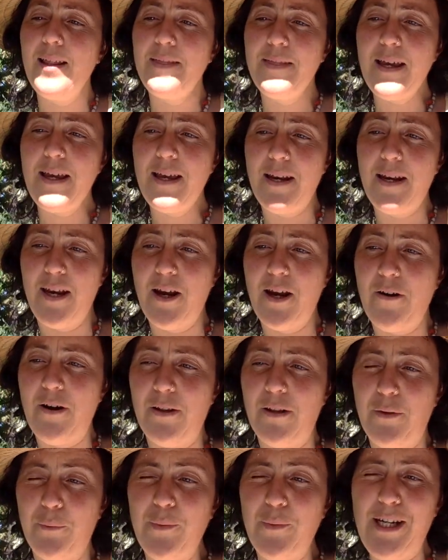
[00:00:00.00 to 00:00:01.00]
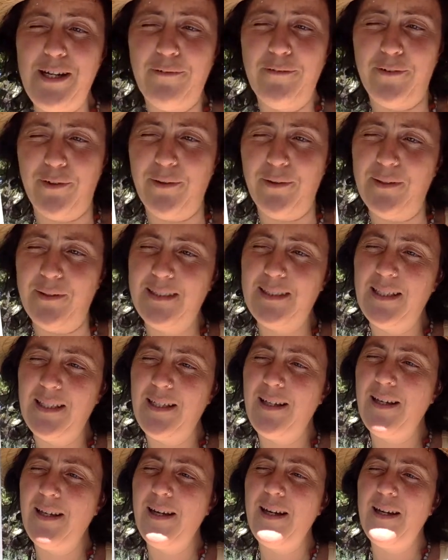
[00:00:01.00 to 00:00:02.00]
Then there are the weevils.
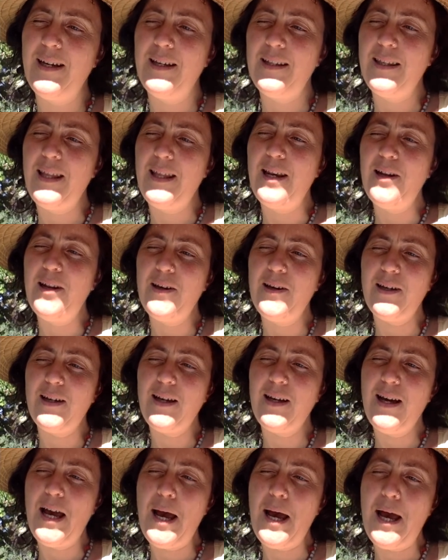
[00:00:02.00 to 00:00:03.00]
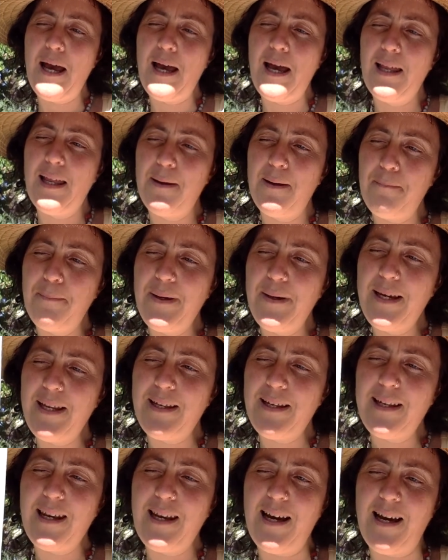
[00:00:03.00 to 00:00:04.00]
They look a
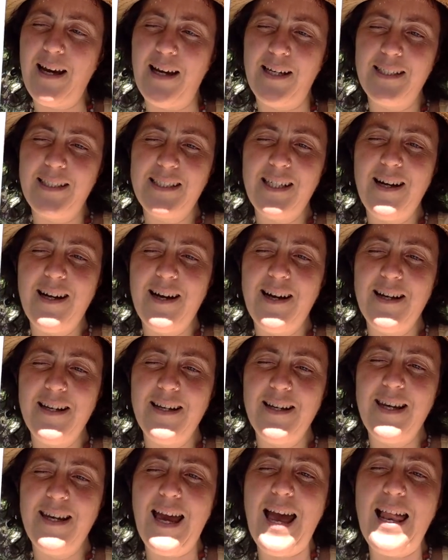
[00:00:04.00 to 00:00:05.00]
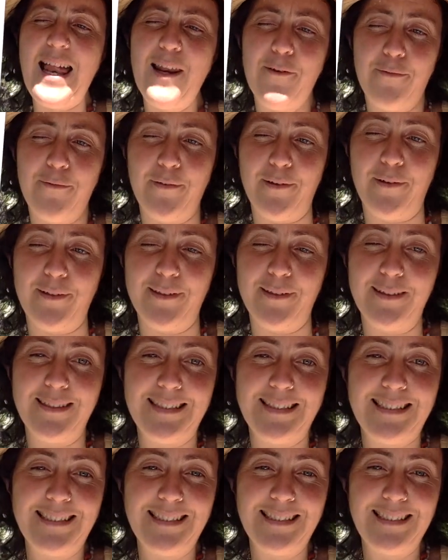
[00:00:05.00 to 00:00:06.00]
bit like tiny
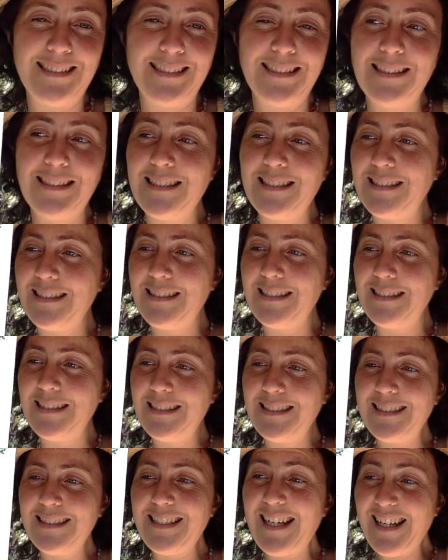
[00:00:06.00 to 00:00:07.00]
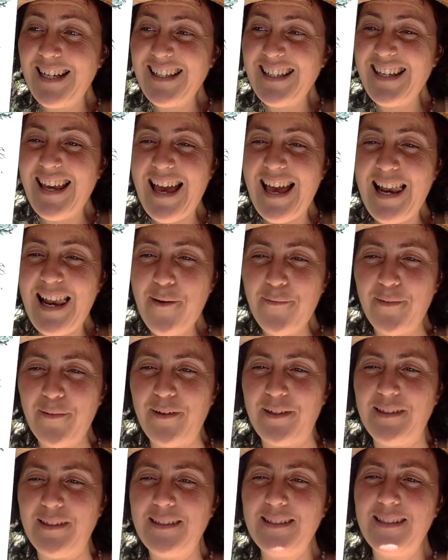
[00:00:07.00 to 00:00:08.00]
elephants. Tiny
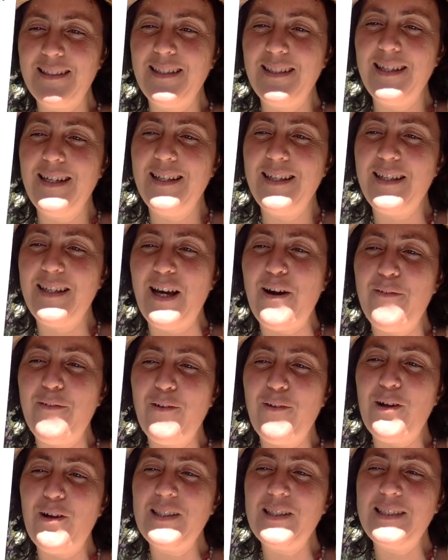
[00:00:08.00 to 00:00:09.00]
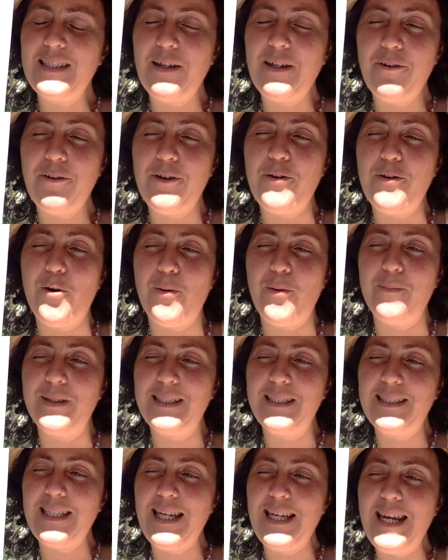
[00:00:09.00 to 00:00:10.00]
elephants that have lost their
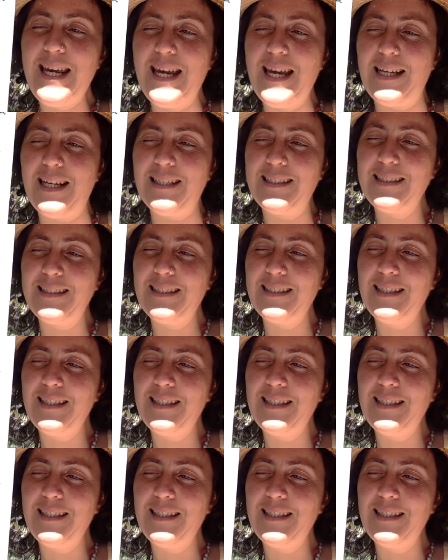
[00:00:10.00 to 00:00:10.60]
enormous ears.